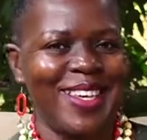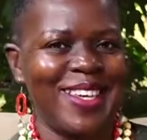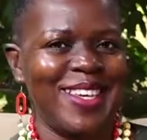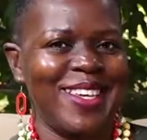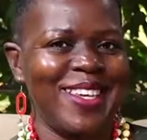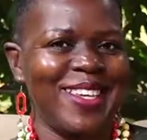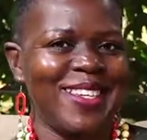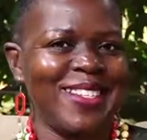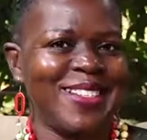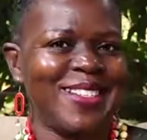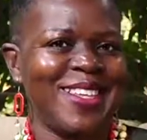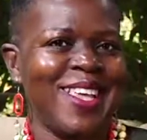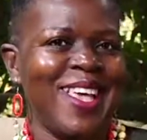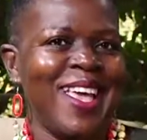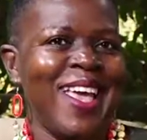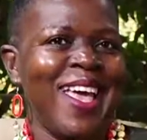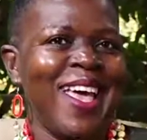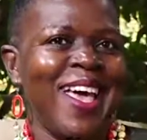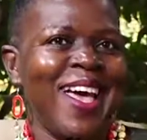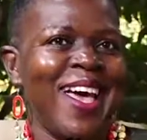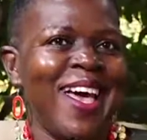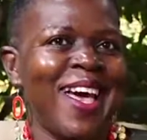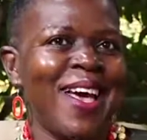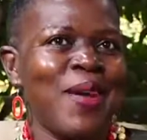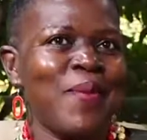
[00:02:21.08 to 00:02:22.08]
Yes.
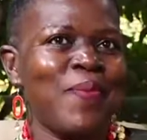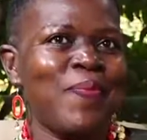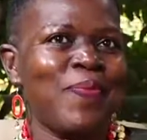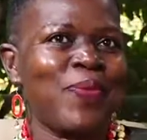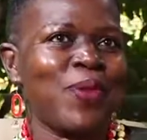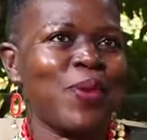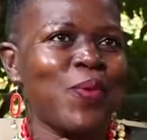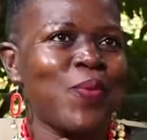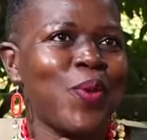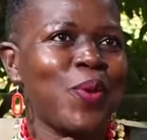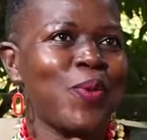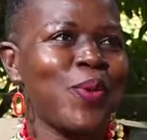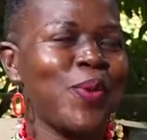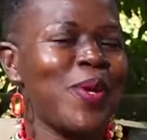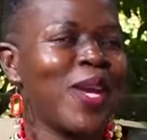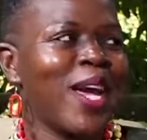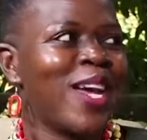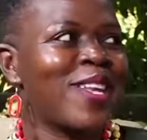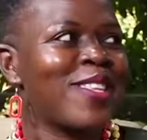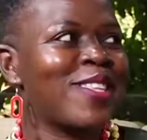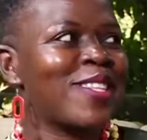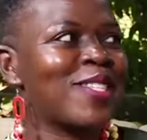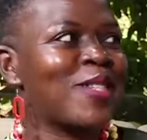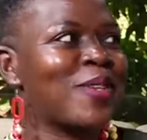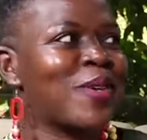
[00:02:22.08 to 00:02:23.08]
When we look at
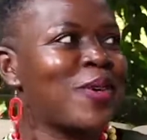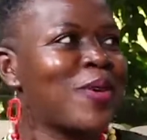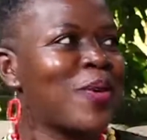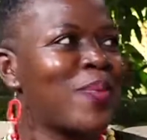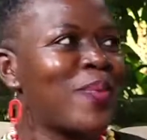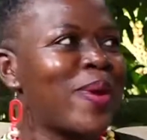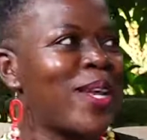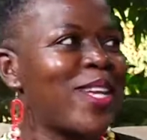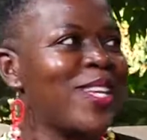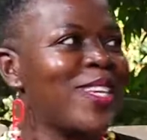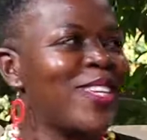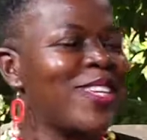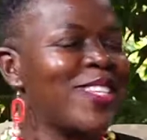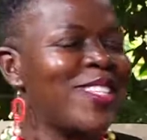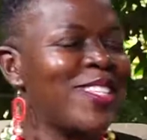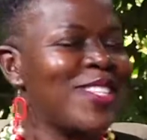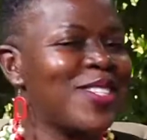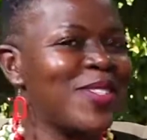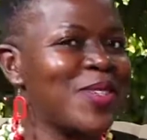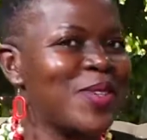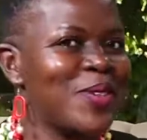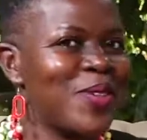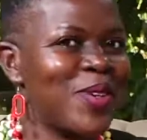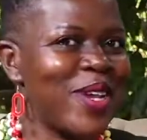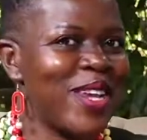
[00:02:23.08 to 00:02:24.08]
this globally, it is
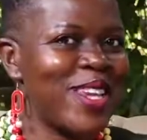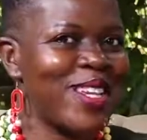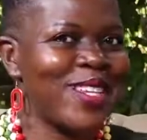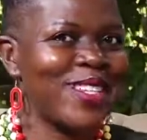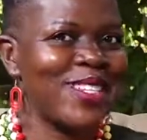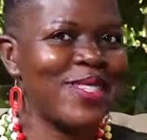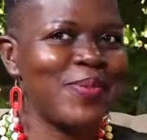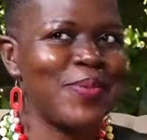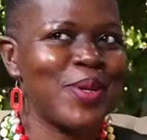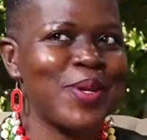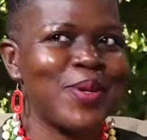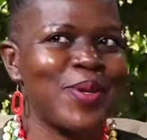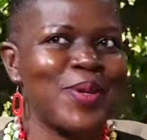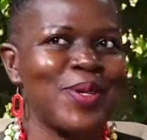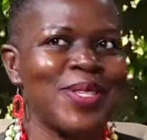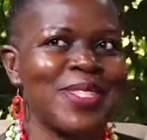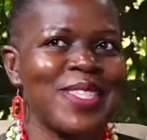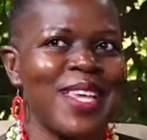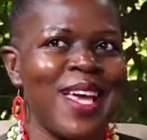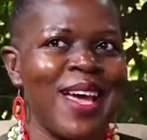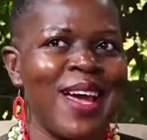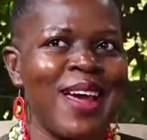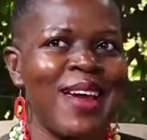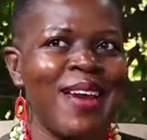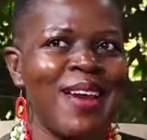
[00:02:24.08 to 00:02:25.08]
strange because
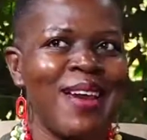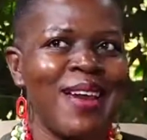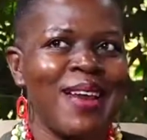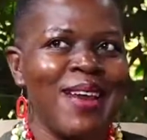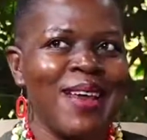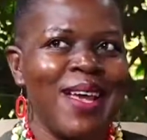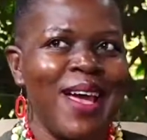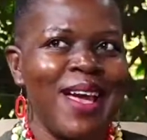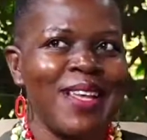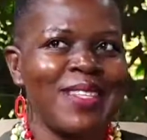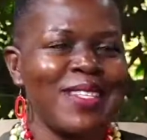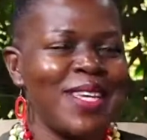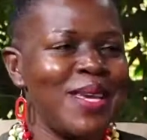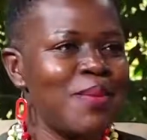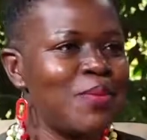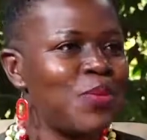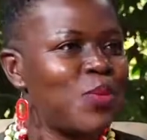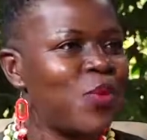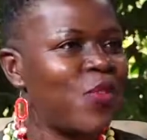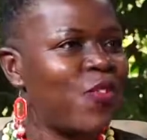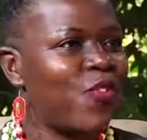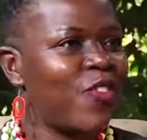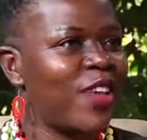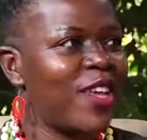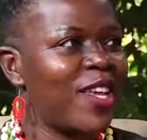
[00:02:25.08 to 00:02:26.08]
at times we
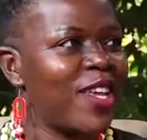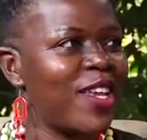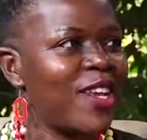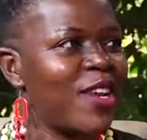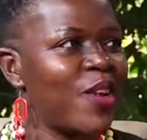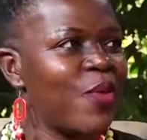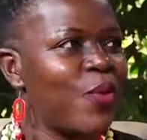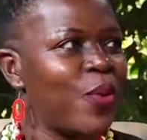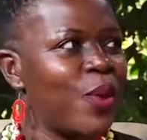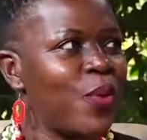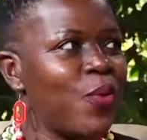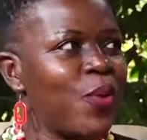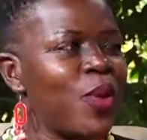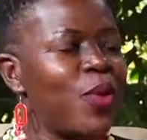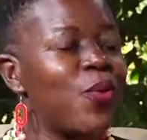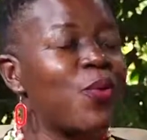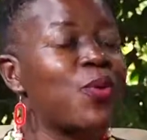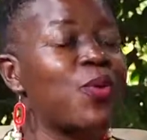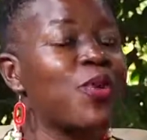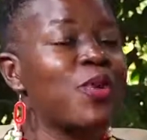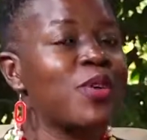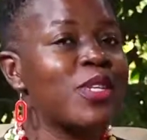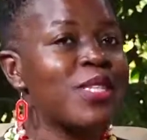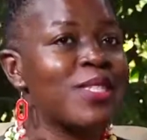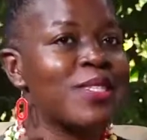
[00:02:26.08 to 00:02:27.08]
feel we could
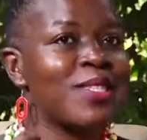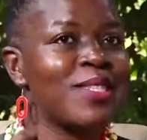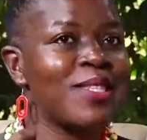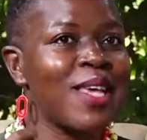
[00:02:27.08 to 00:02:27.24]
not